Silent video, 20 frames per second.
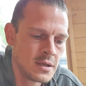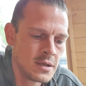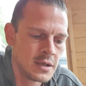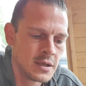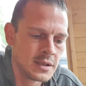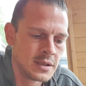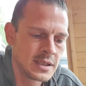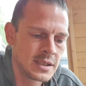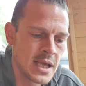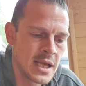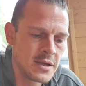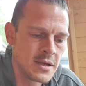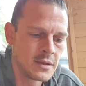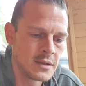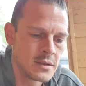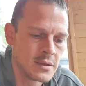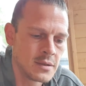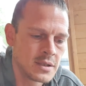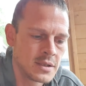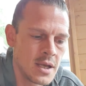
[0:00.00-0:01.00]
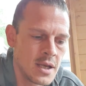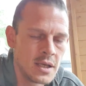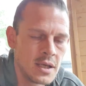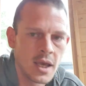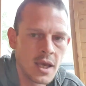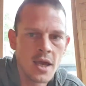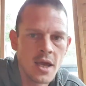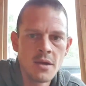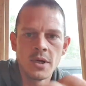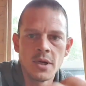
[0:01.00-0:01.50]
and set you set your
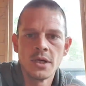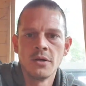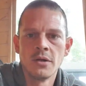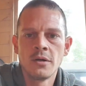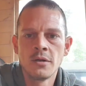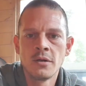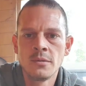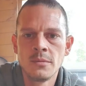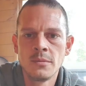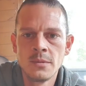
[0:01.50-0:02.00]
gateway up.